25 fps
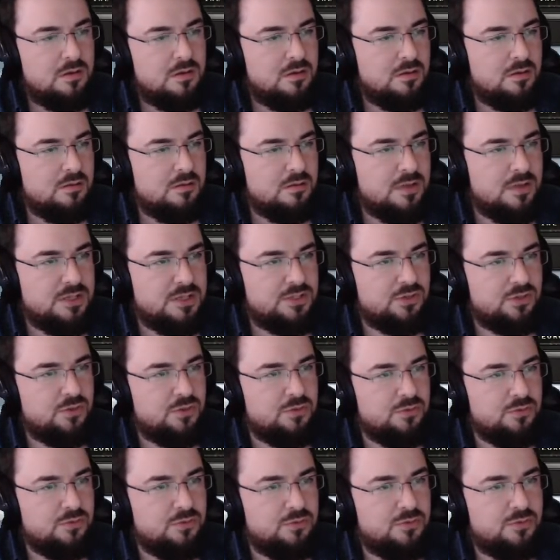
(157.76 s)
Well, that's
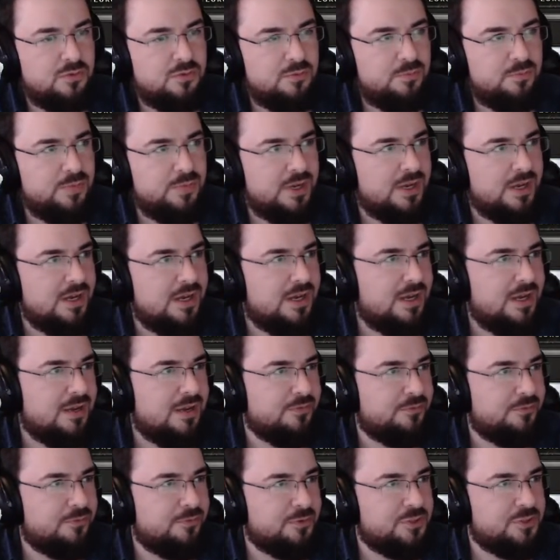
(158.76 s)
cool, but
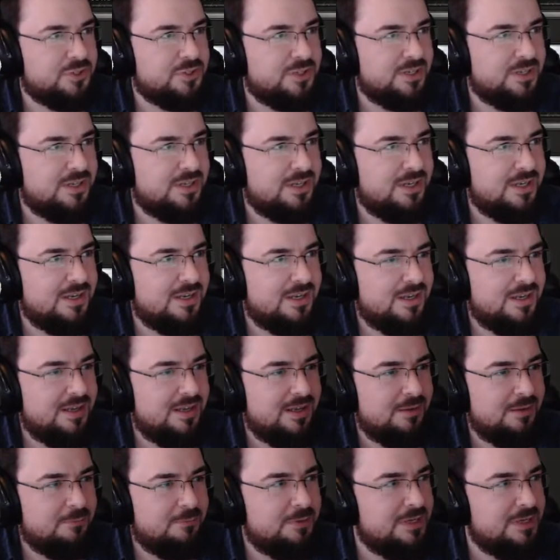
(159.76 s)
unfortunately,
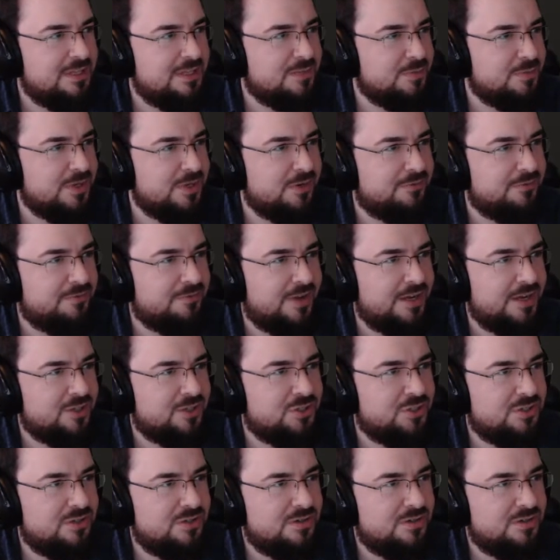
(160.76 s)
we need to be in a faction